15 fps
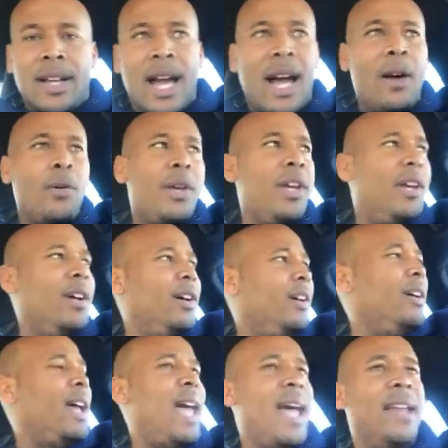out
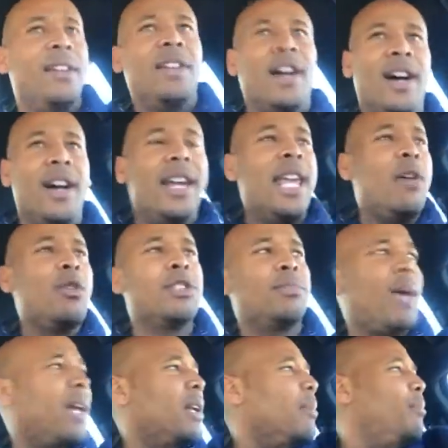here, and uh, he was
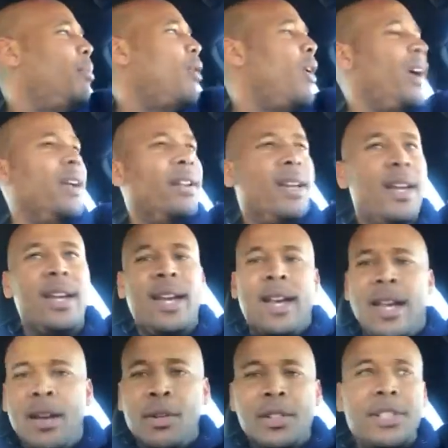making a point.
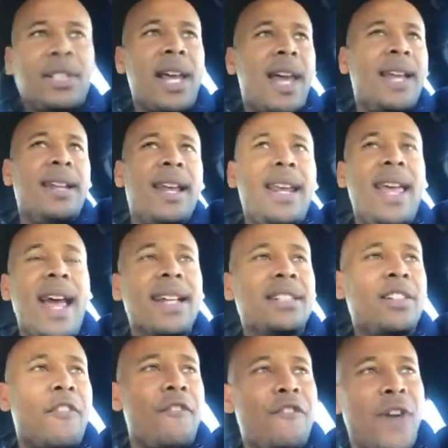He was saying that he has
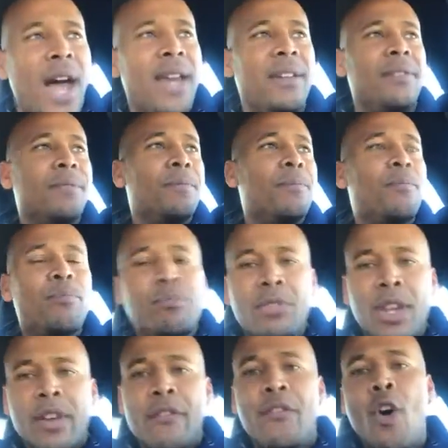to fight
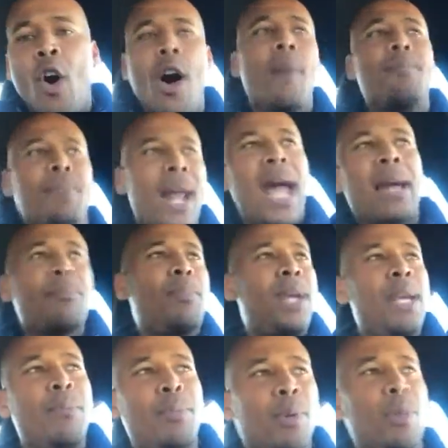for black
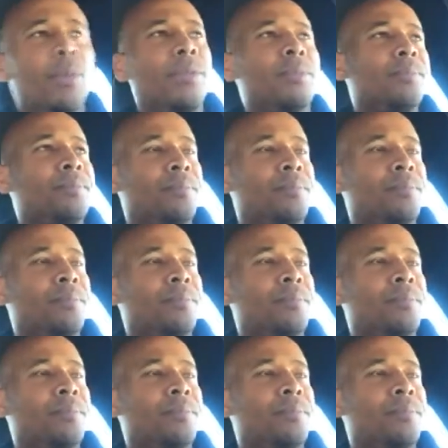people